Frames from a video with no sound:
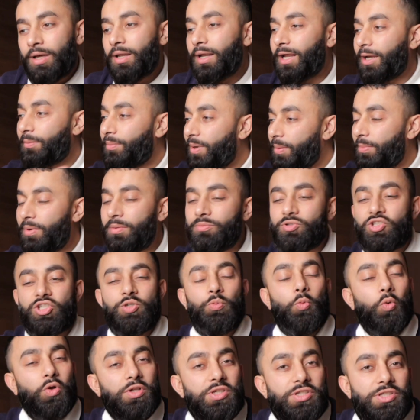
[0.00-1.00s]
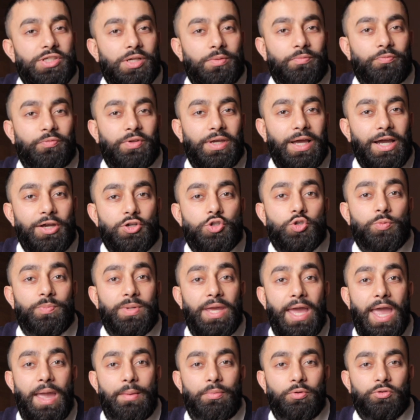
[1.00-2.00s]
Like, my mom, she wants something, I should
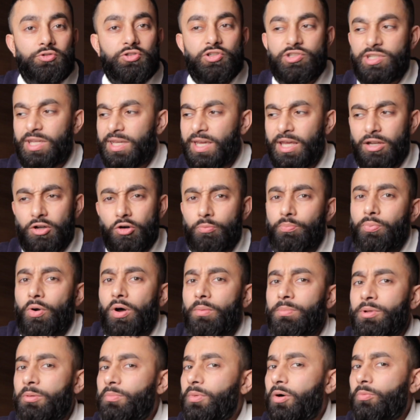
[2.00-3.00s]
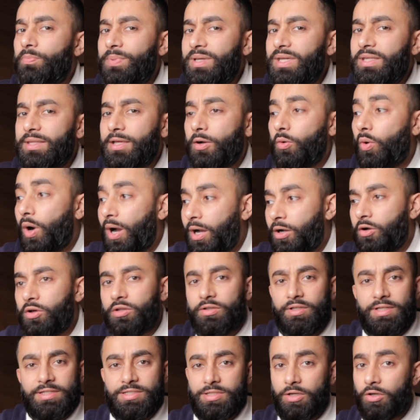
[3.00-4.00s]
be able to say, yeah, no problem, I'll be there, well, I
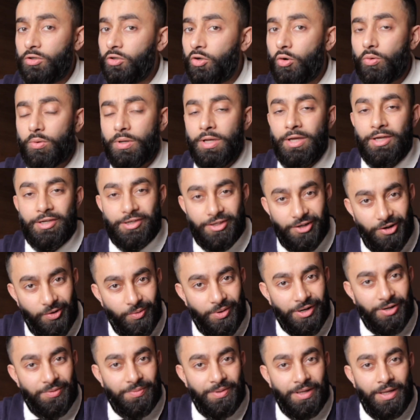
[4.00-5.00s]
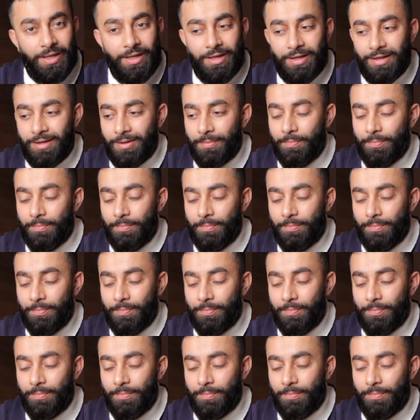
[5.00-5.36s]
got this, I'll not, you know what I mean?